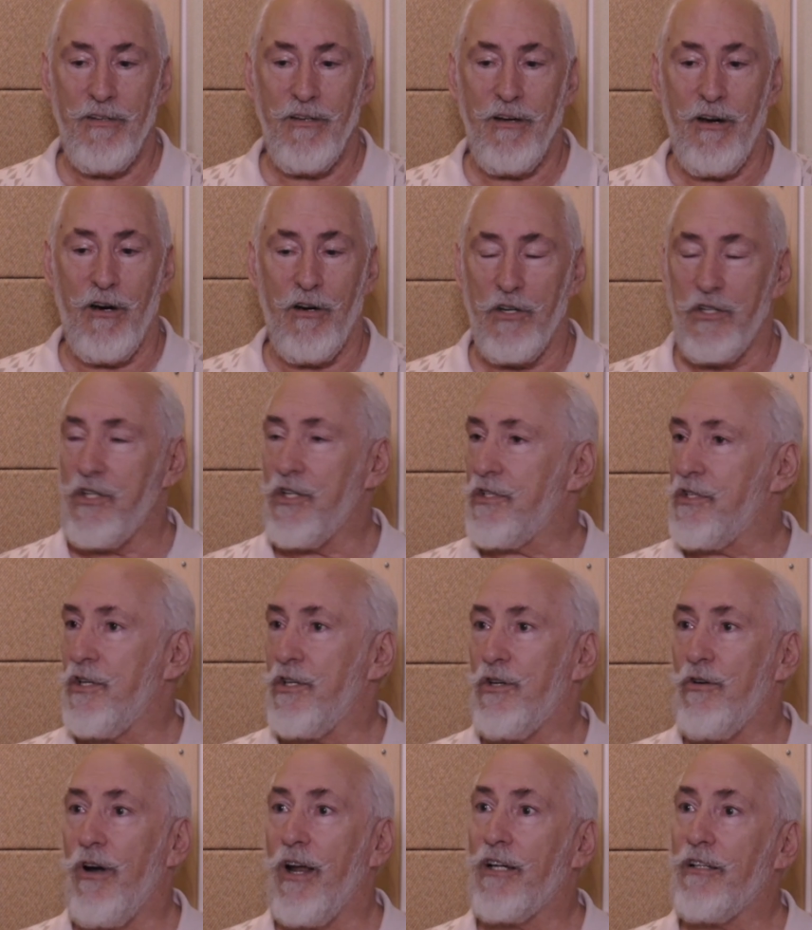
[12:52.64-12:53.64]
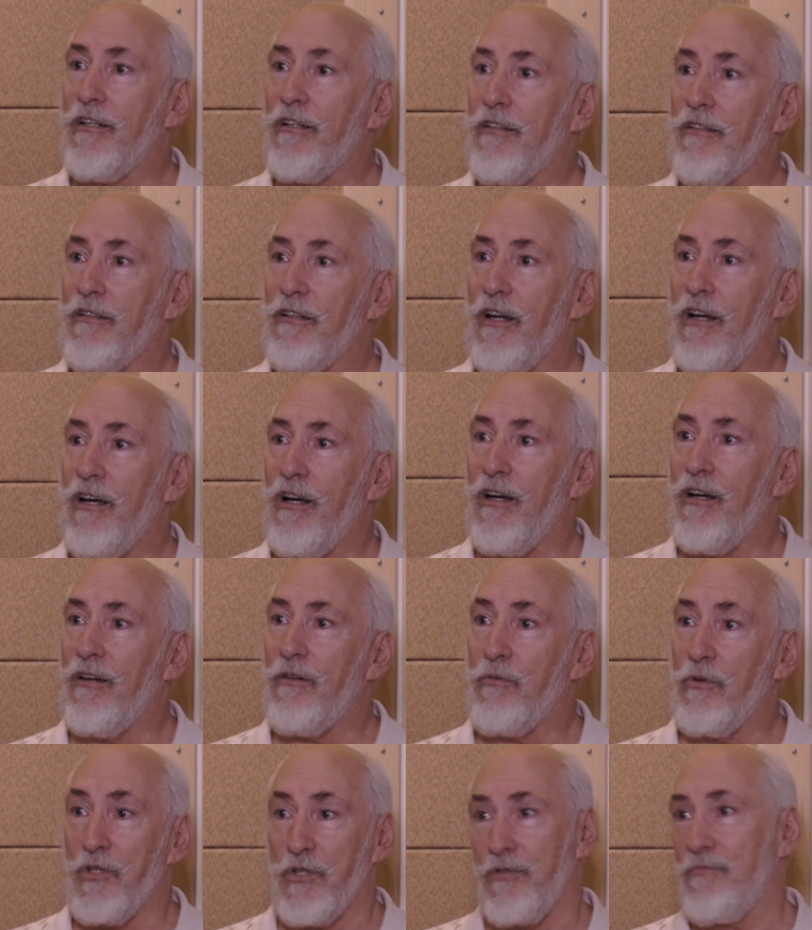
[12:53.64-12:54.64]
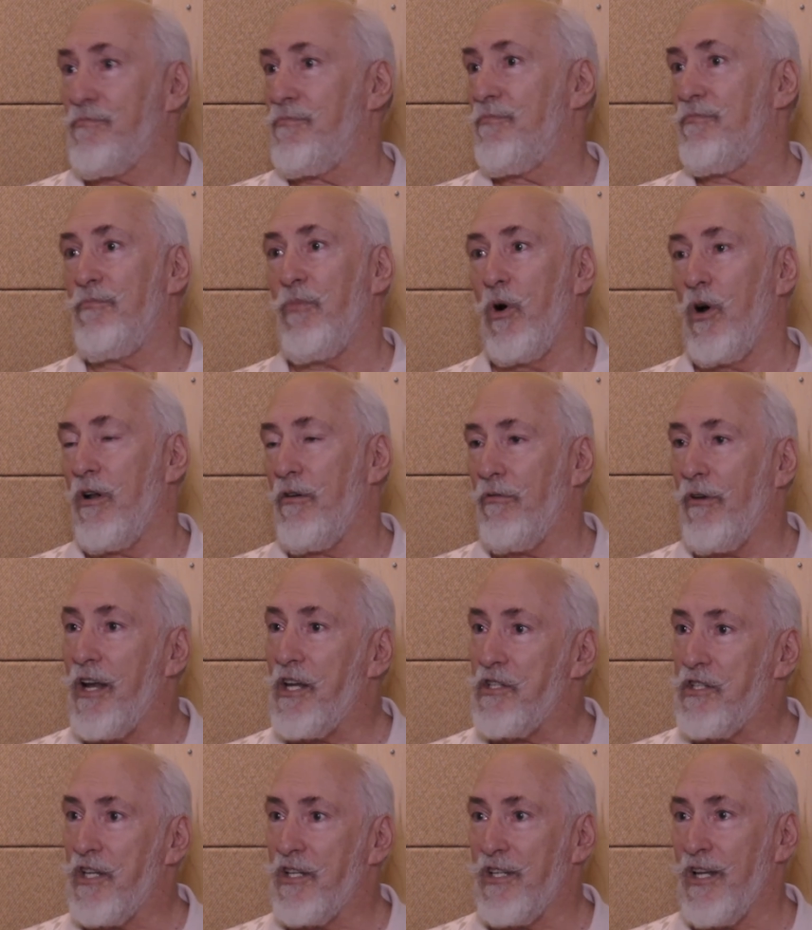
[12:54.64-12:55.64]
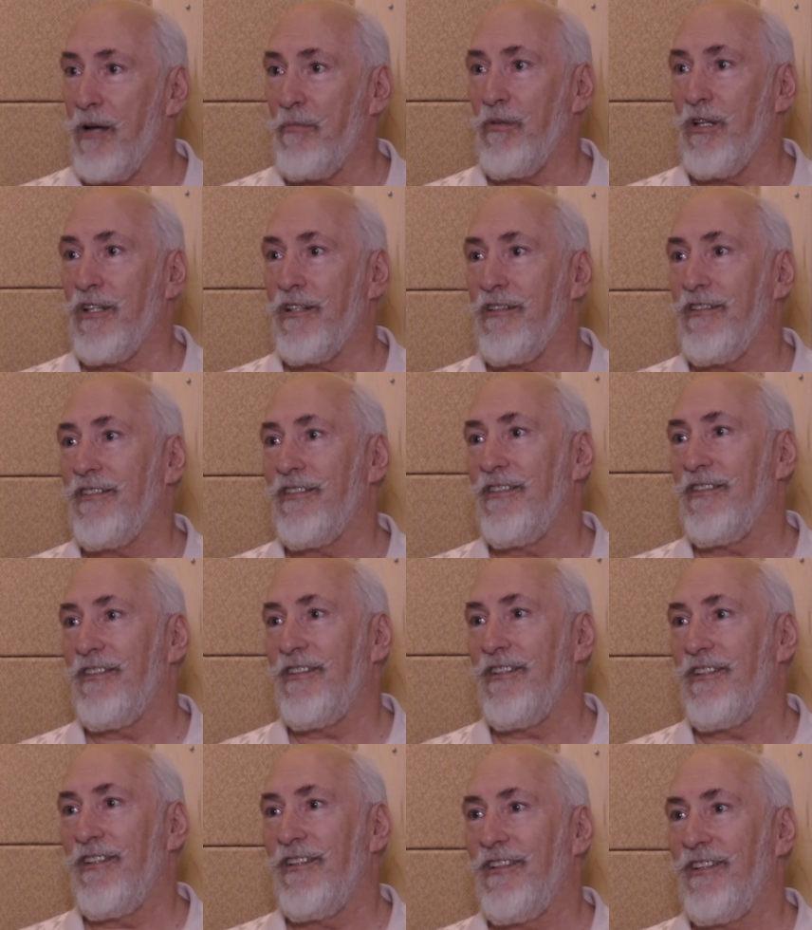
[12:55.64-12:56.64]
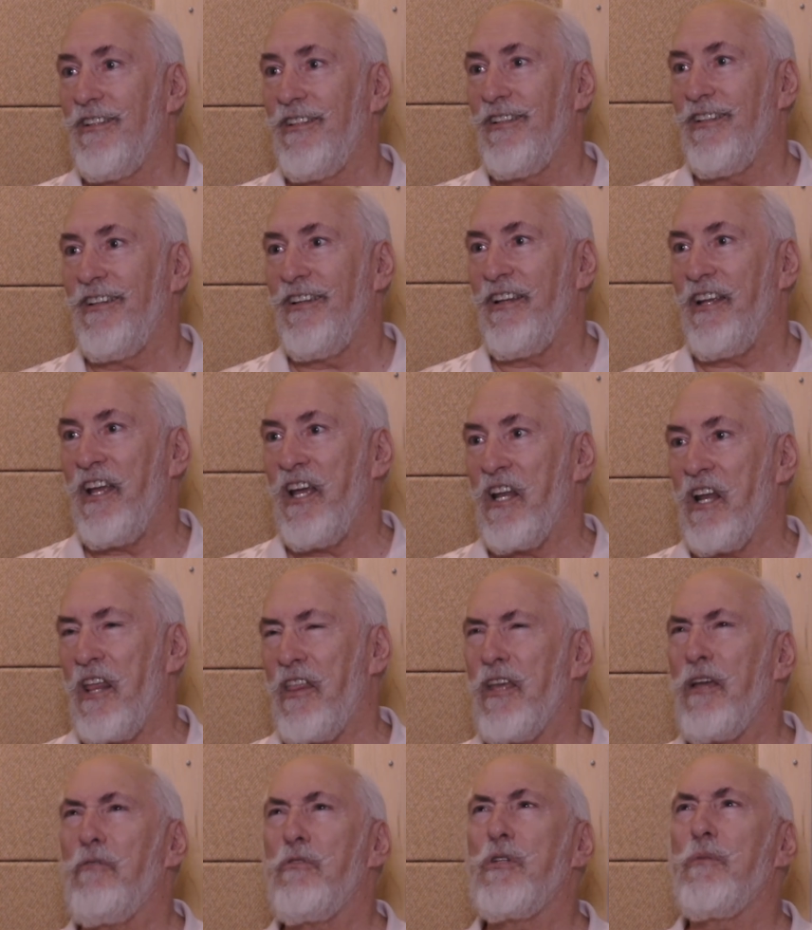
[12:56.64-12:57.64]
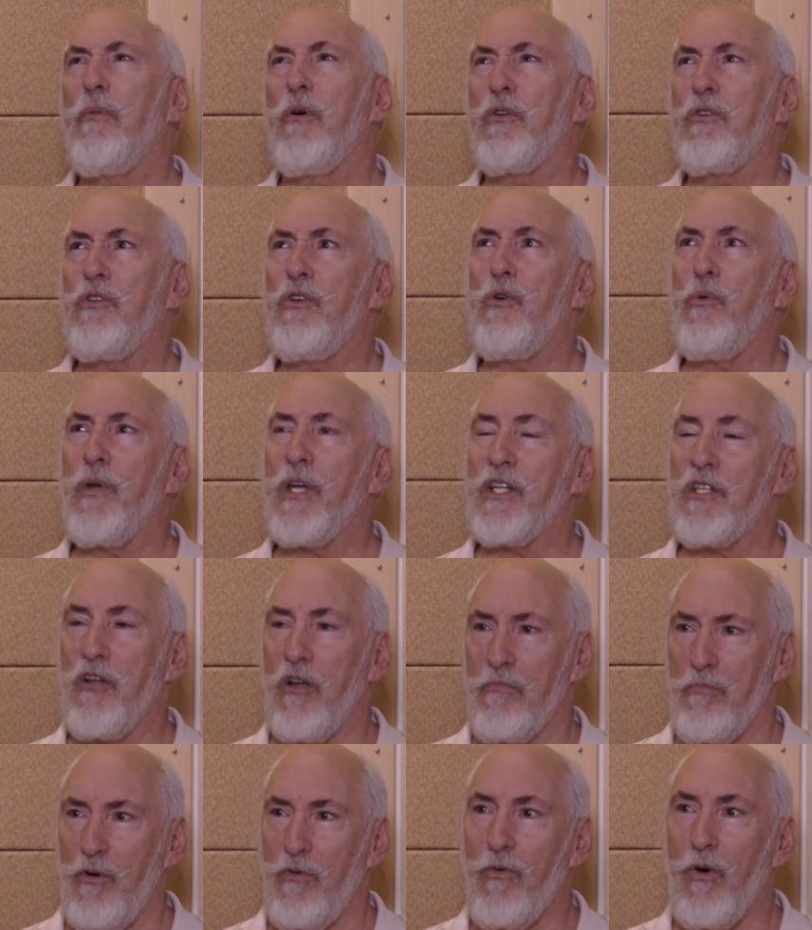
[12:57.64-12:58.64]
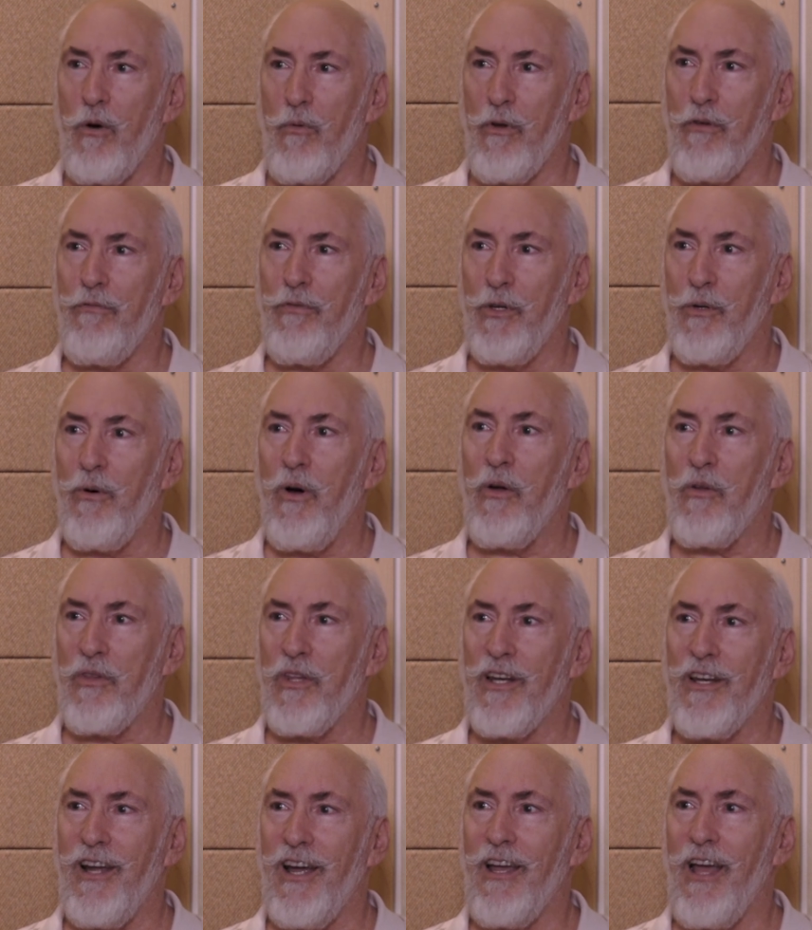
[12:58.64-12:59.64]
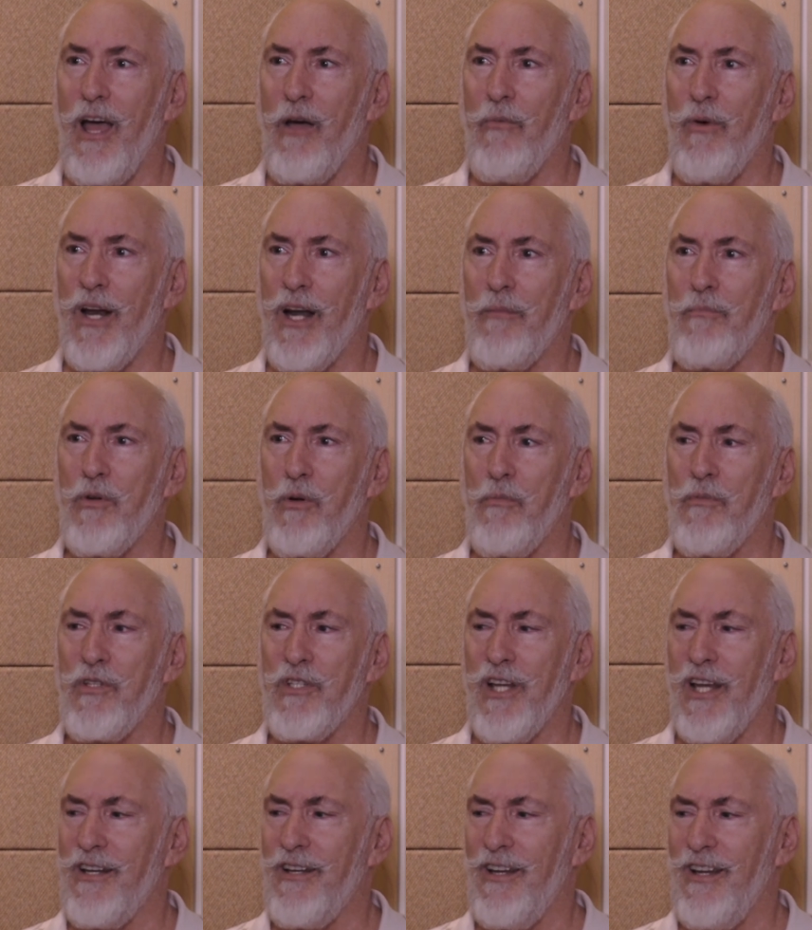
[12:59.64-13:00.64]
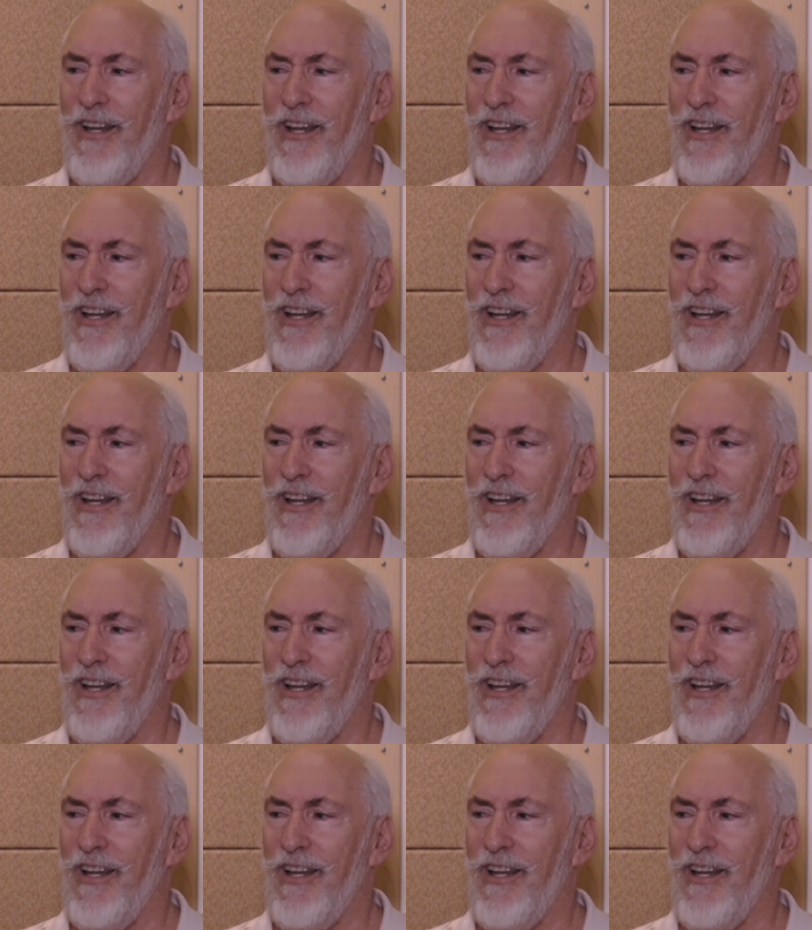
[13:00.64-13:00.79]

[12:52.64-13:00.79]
Our assistant director was born and raised in Dublin. And I think it was about 2 weeks out before we flew out that I went up to him and said,